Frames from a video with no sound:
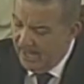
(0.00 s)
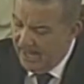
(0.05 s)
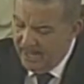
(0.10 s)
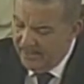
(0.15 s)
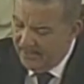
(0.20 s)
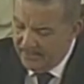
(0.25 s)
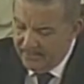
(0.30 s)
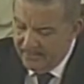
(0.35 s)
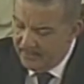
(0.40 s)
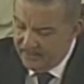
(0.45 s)

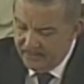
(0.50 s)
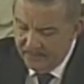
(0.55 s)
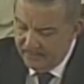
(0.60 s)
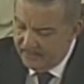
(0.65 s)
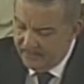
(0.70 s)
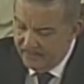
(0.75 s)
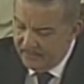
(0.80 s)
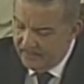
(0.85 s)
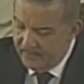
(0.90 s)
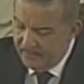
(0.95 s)
and
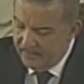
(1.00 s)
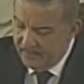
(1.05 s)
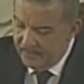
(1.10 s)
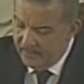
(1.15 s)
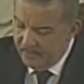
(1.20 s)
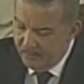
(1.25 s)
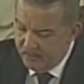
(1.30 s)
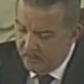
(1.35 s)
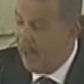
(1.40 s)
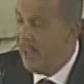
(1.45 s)

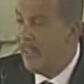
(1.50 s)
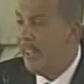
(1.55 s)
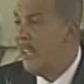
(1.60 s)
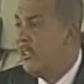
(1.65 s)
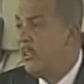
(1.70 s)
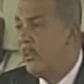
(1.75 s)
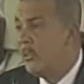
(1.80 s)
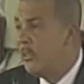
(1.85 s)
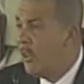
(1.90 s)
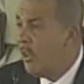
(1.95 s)
Brian,
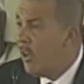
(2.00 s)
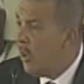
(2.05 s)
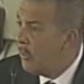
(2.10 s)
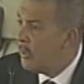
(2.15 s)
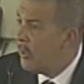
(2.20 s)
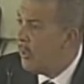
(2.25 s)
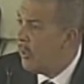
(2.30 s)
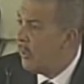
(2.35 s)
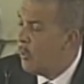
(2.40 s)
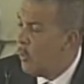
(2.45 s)
I don't know
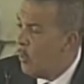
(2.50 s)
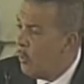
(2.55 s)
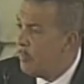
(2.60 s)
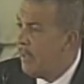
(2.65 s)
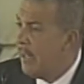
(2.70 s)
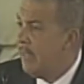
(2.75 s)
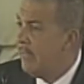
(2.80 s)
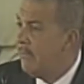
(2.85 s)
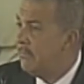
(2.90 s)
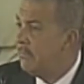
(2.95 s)
how you're
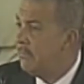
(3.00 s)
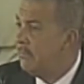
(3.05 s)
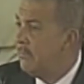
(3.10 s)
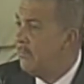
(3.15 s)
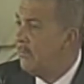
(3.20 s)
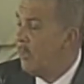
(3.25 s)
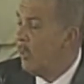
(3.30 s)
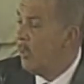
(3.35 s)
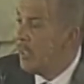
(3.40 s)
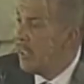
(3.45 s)
coping,
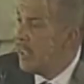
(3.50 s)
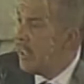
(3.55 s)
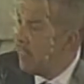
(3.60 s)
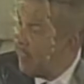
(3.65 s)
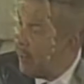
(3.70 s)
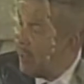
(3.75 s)
only